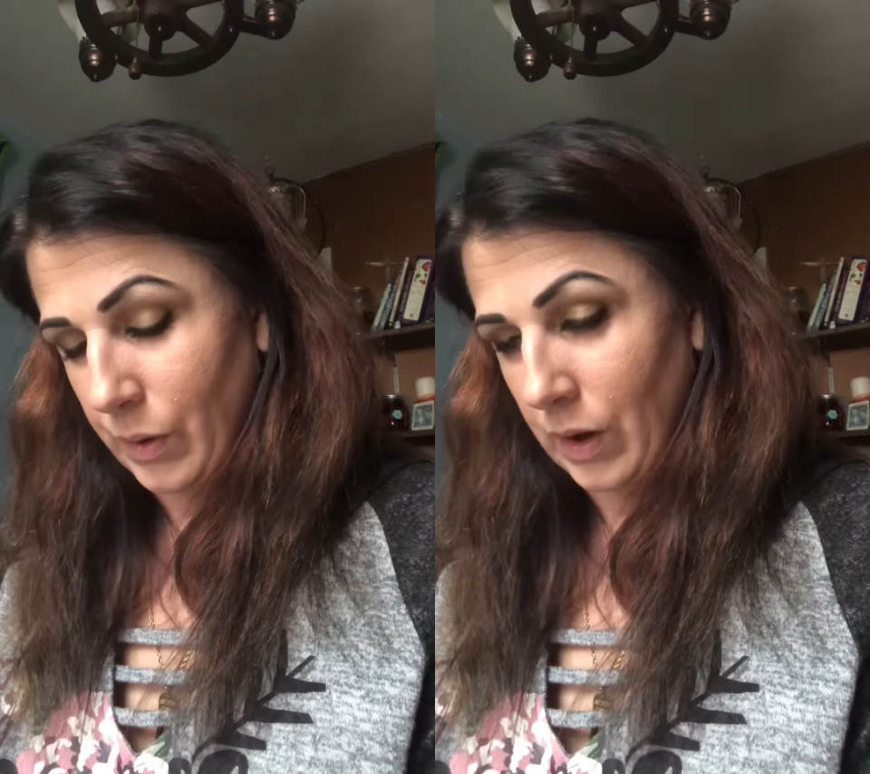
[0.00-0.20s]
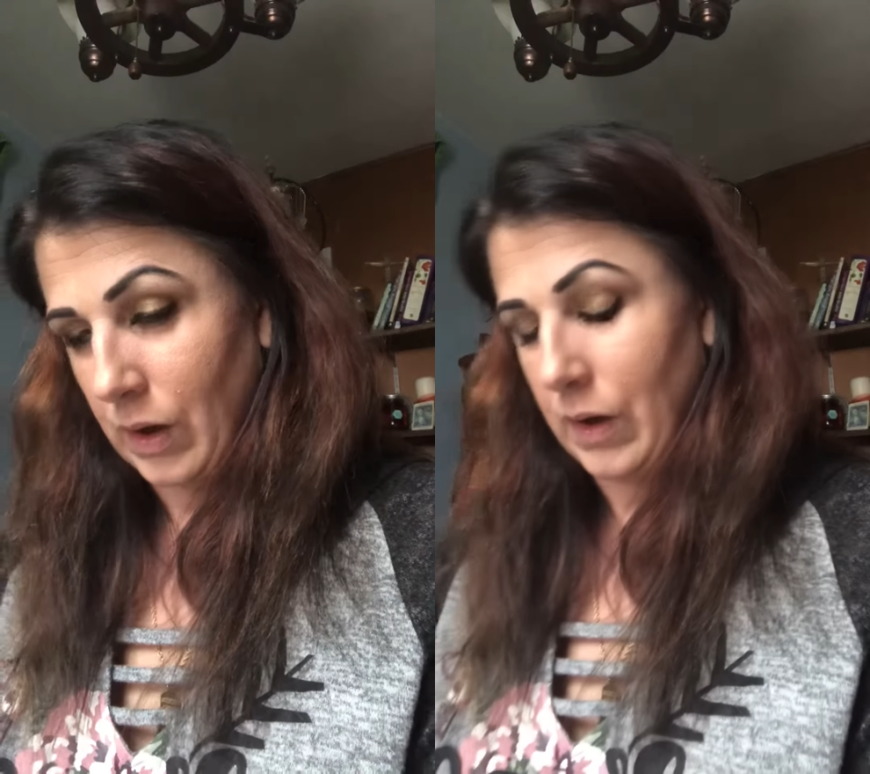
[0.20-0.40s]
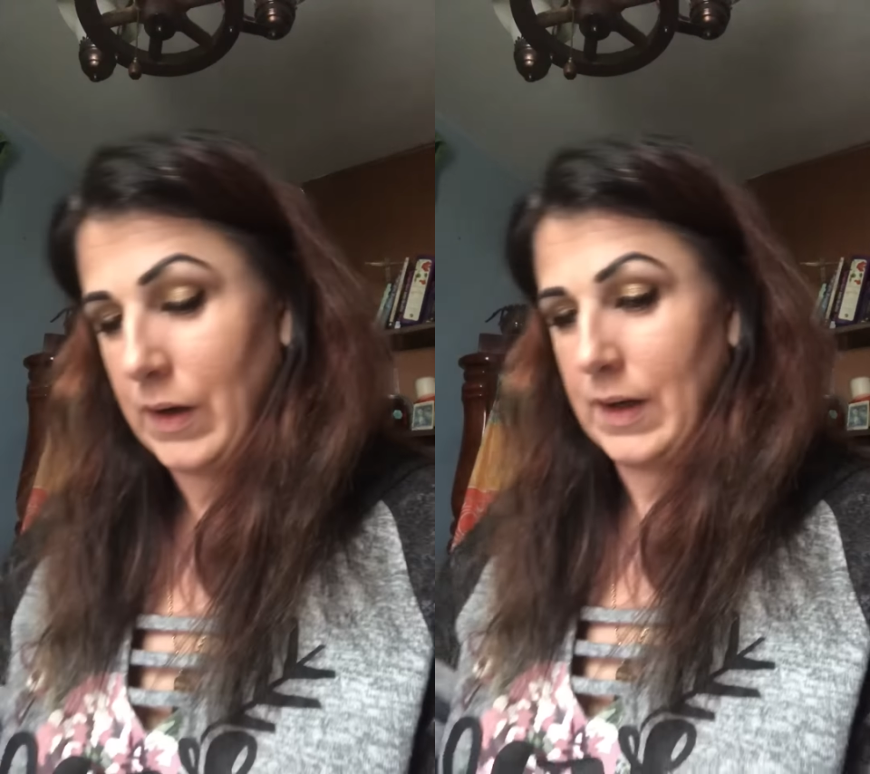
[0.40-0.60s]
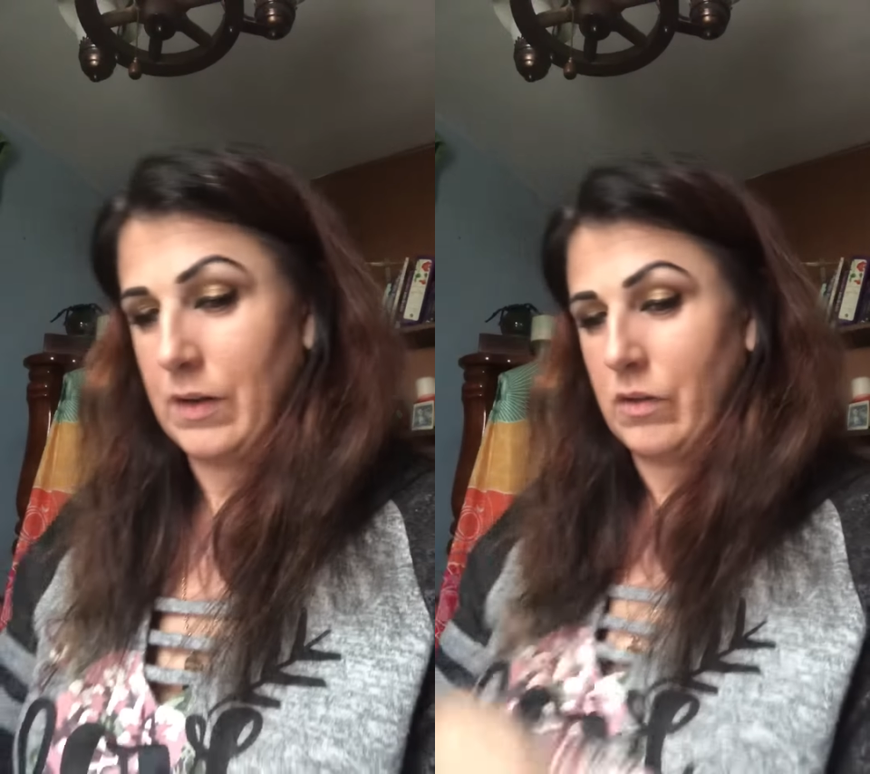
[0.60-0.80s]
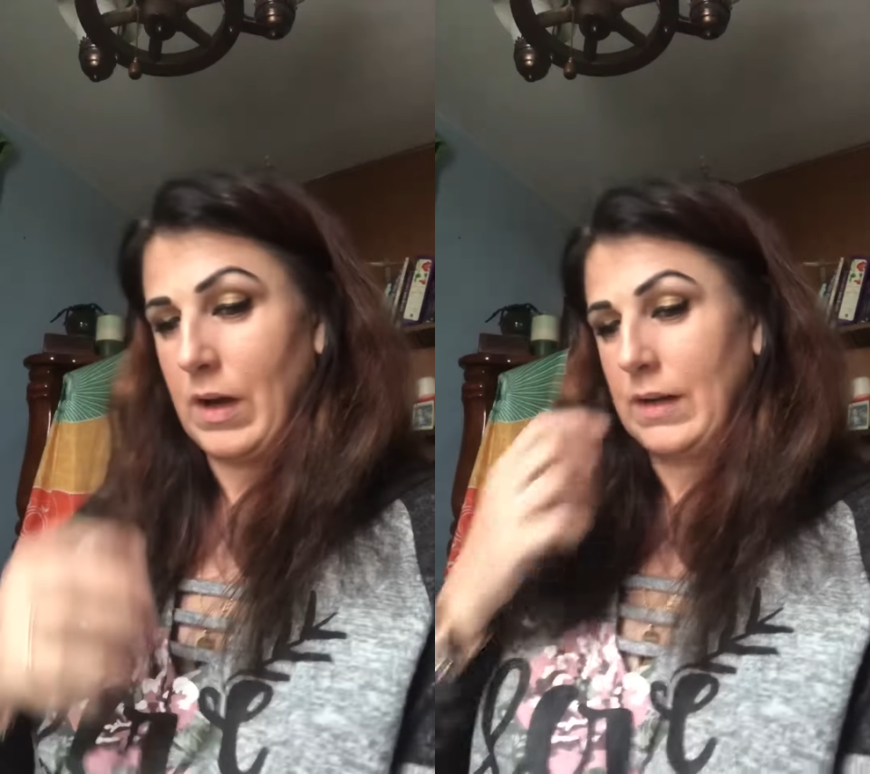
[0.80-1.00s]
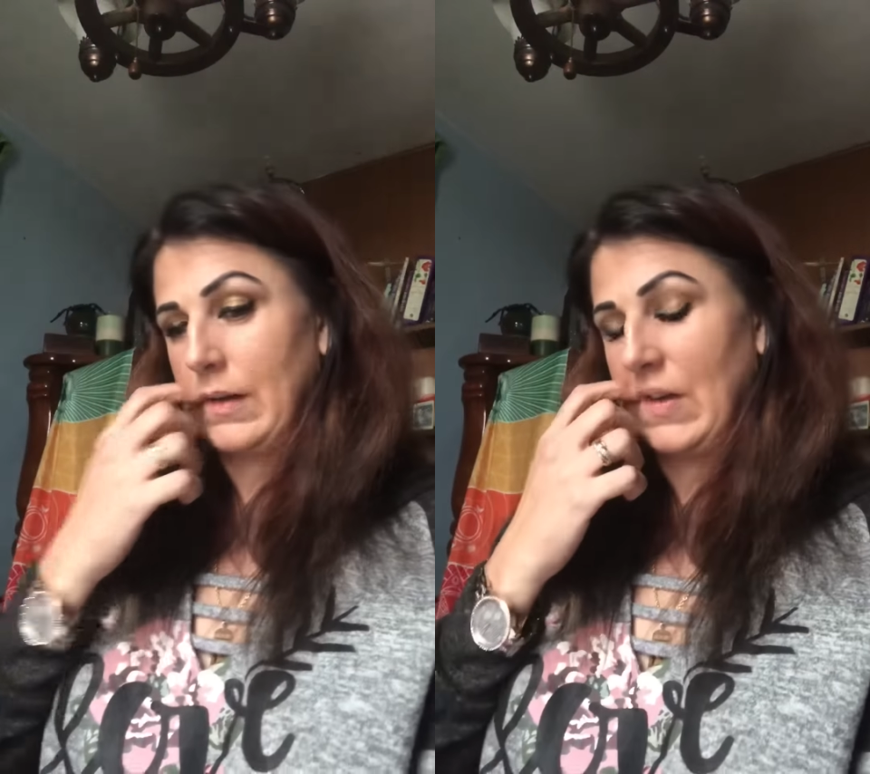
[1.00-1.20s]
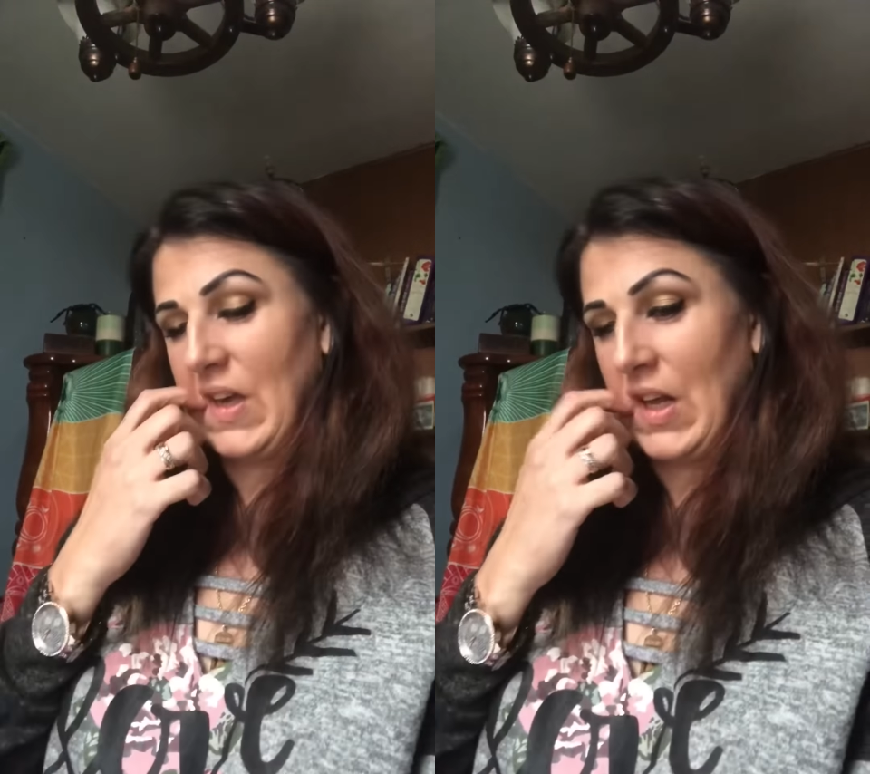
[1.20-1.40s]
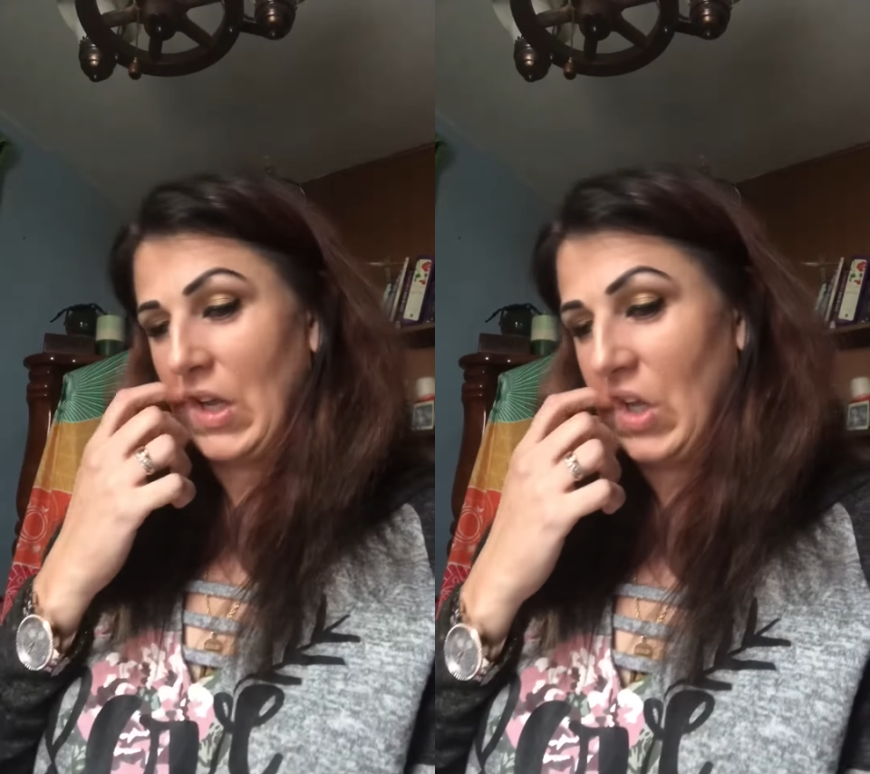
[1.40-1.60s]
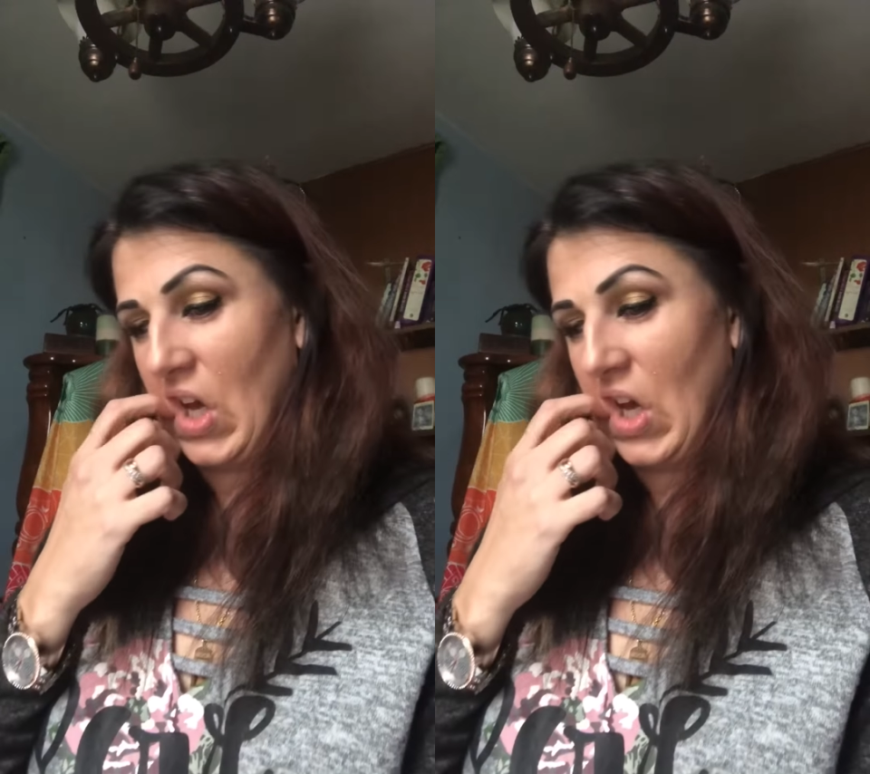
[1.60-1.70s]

her and trying to get